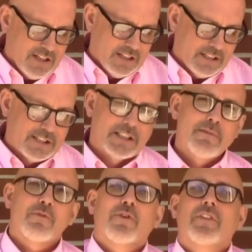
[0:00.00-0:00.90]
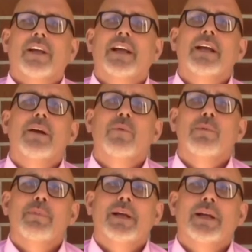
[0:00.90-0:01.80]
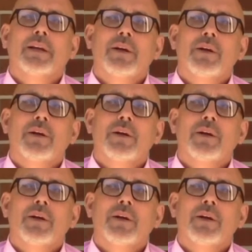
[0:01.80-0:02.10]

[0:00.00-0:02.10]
A similar thing would be